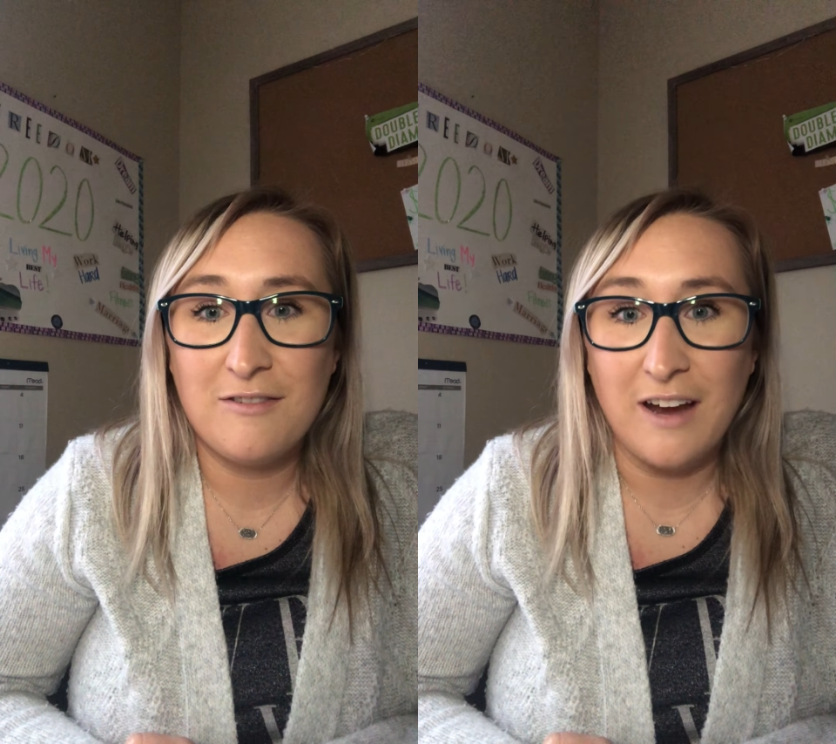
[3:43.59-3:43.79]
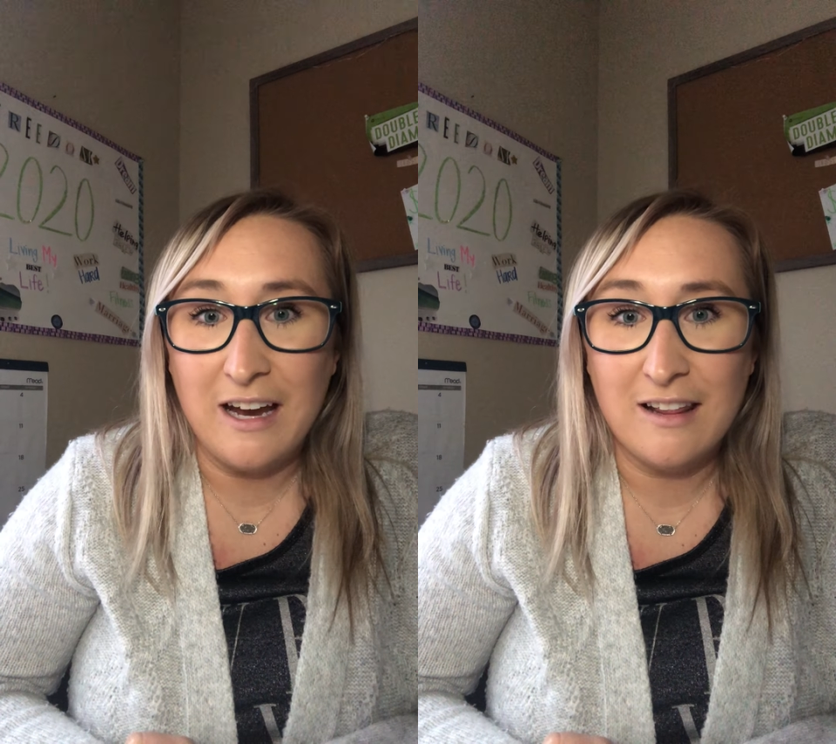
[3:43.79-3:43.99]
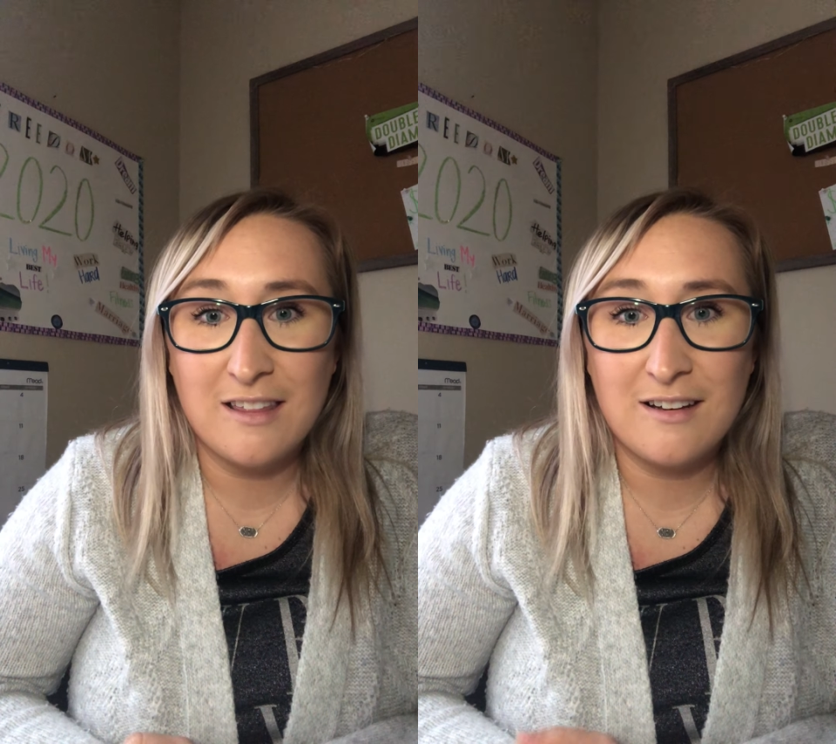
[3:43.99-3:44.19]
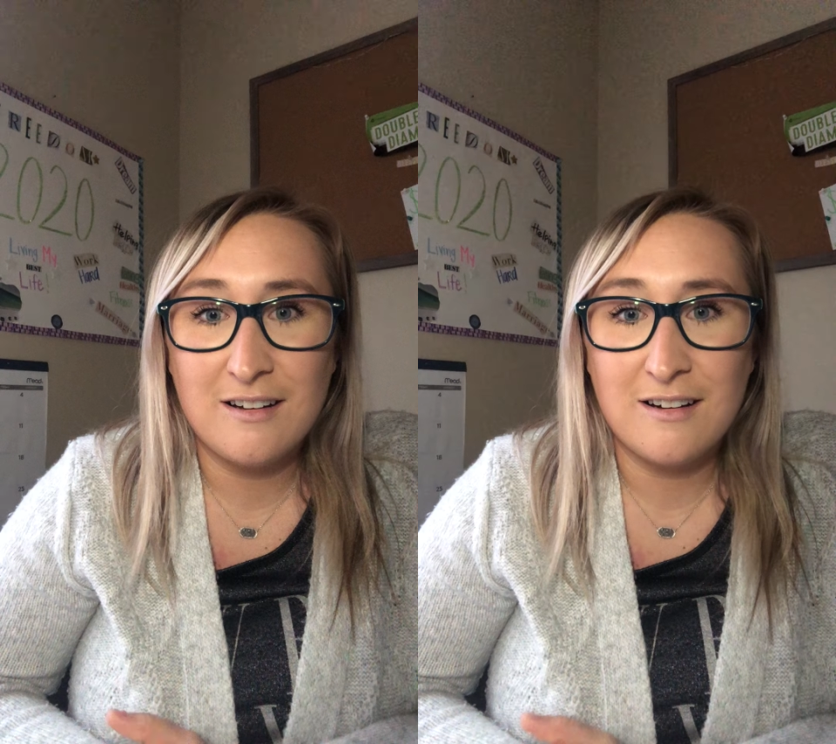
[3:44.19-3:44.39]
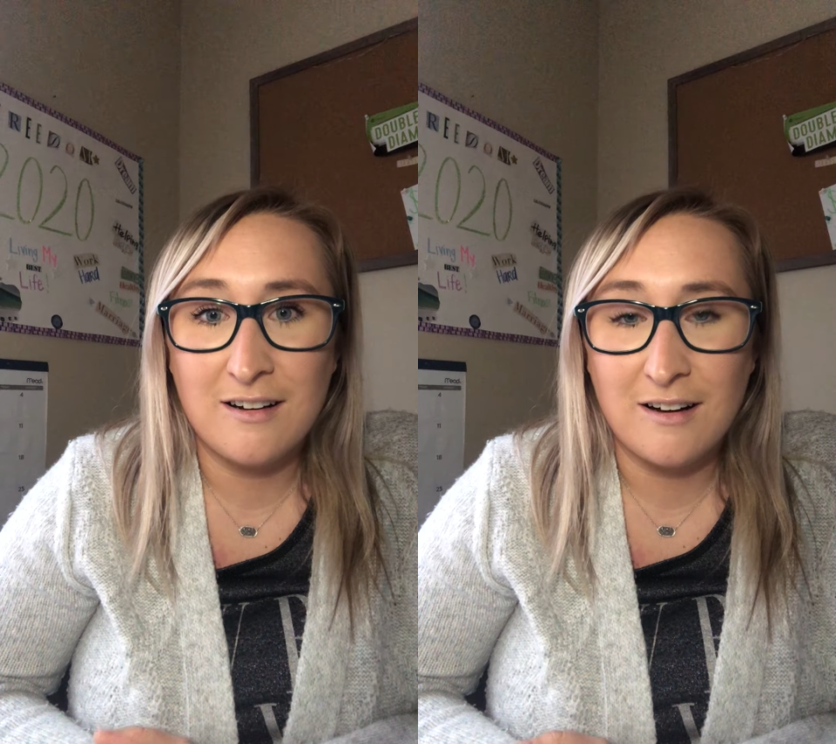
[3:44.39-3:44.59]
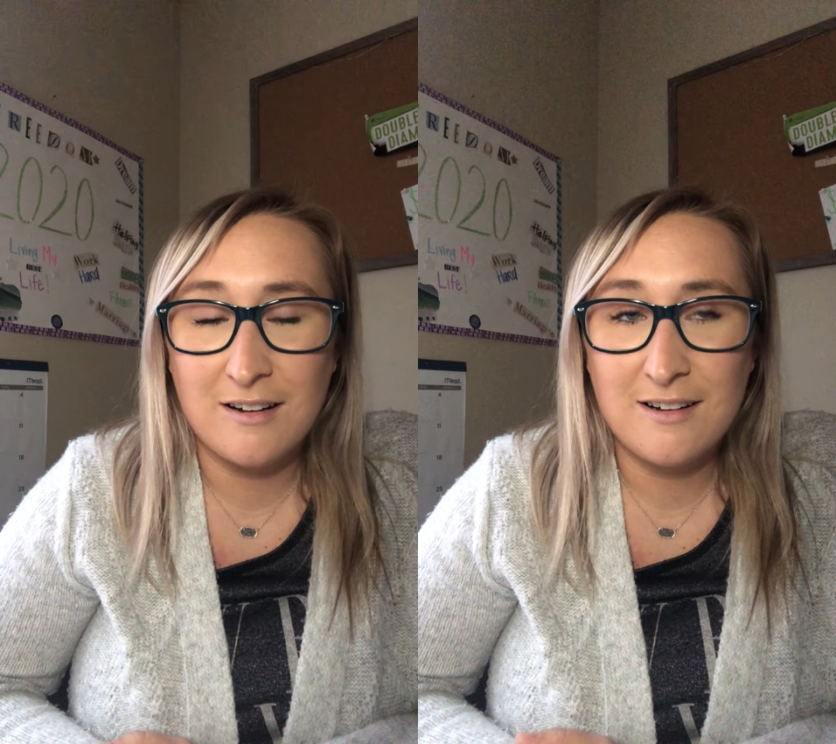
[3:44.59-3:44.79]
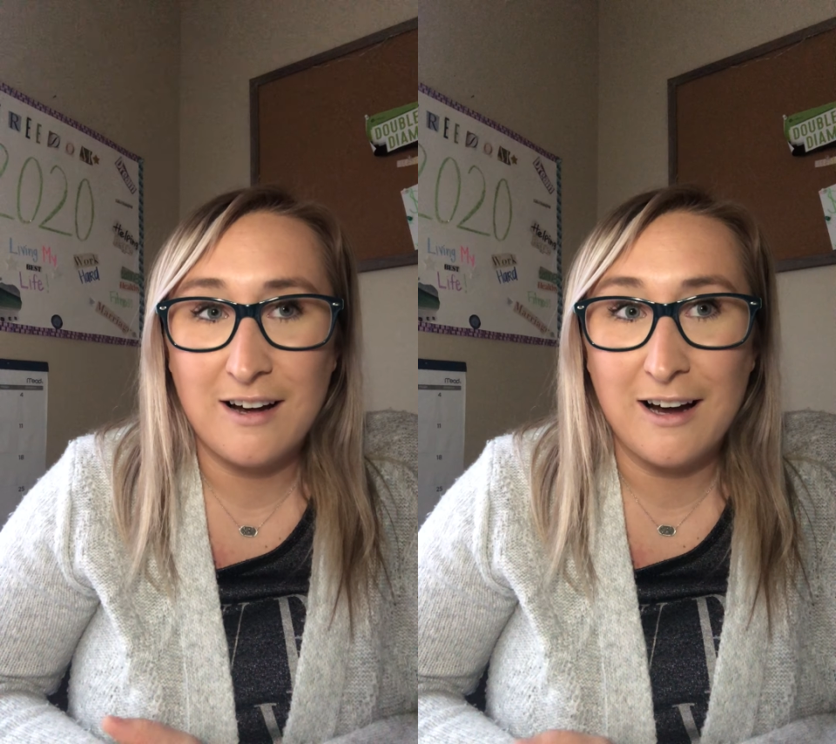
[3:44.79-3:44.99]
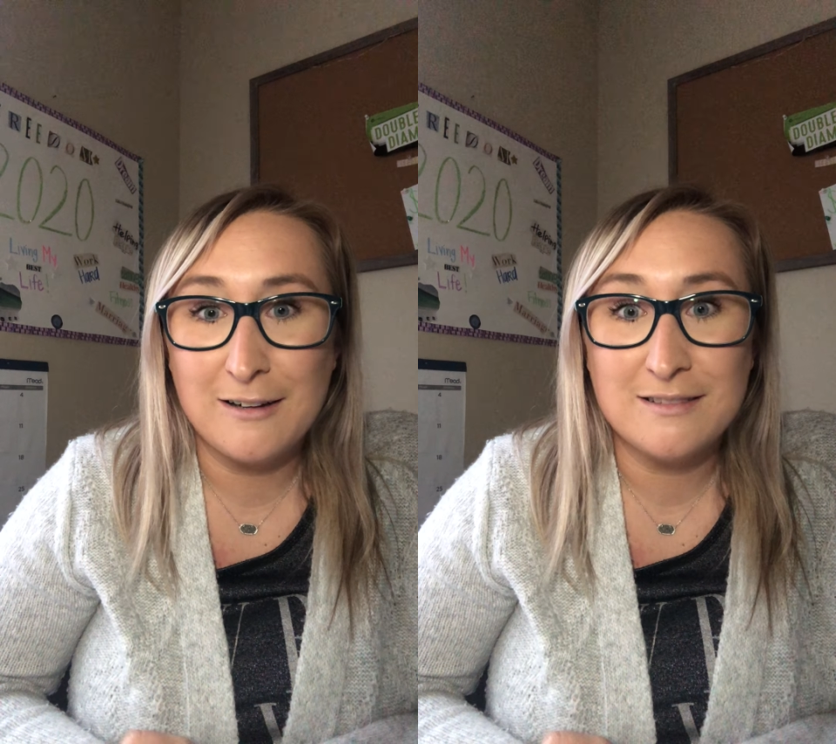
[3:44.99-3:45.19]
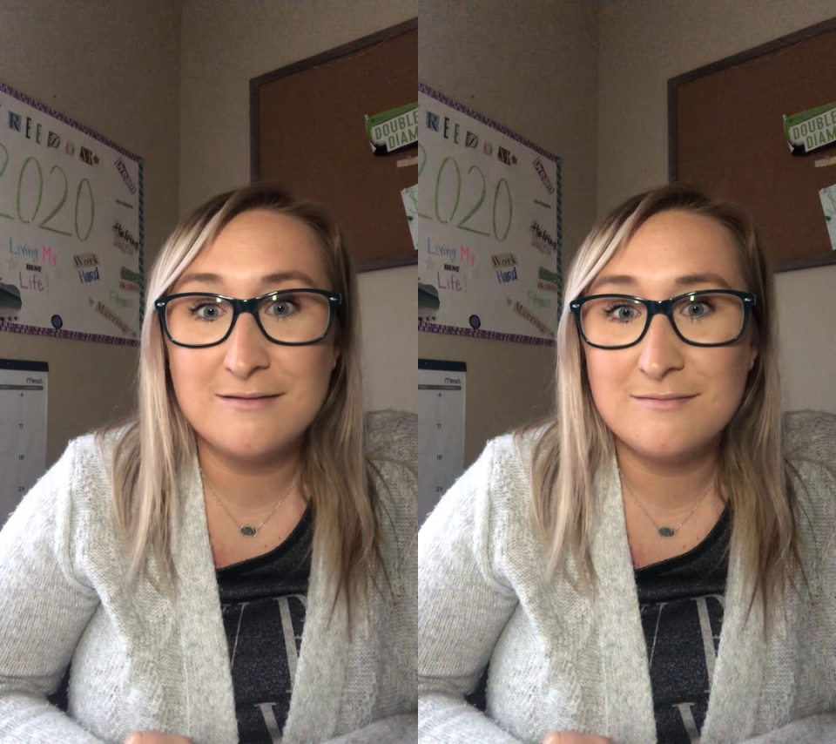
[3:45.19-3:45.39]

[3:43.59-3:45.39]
Faith. Ugh, I,